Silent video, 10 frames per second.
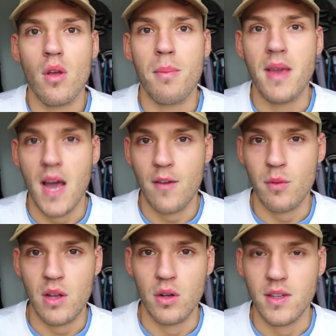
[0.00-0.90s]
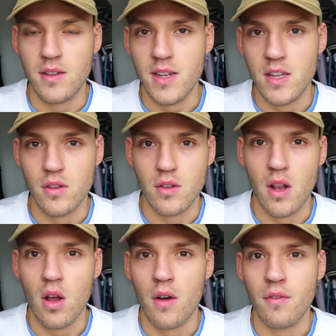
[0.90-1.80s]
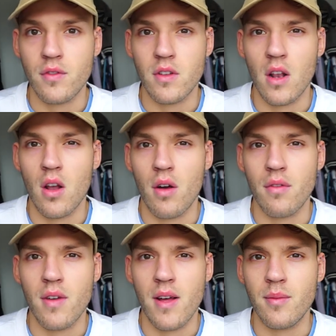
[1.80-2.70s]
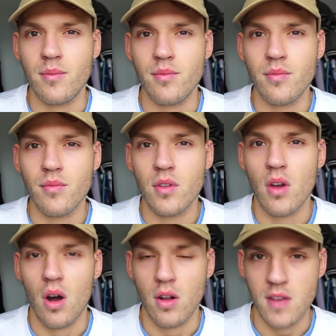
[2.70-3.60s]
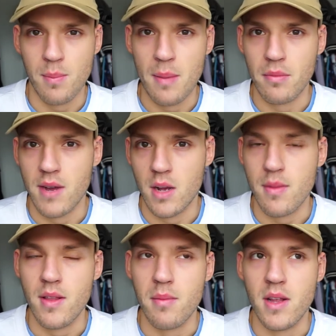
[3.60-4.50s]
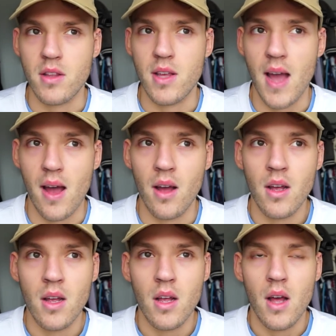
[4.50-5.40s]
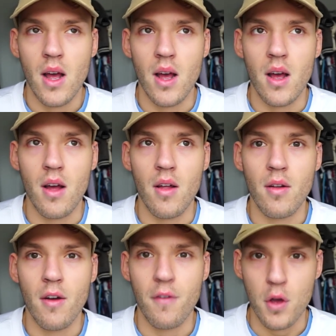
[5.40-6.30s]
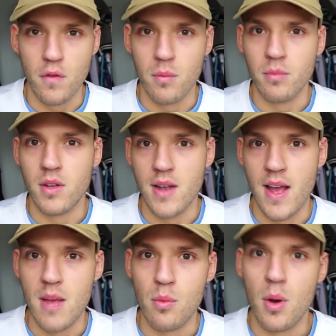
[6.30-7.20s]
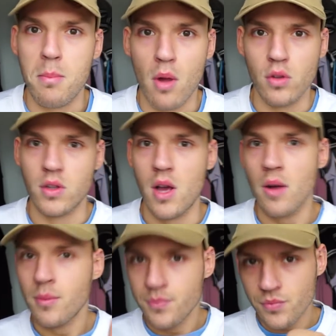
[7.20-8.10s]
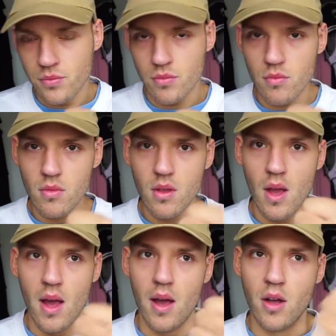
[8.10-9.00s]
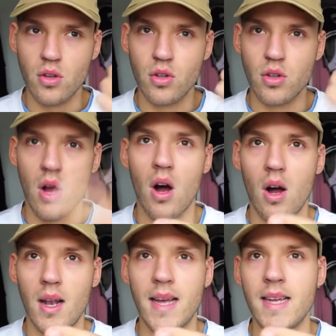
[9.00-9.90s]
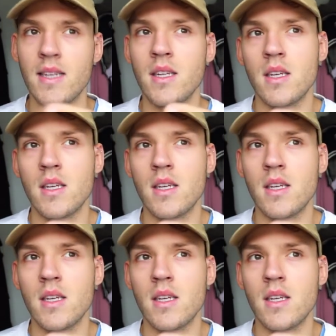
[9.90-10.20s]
Be careful when you look into these, because there's a lot of cards that people recommended me to get. A few of them to name were Monza, Starling.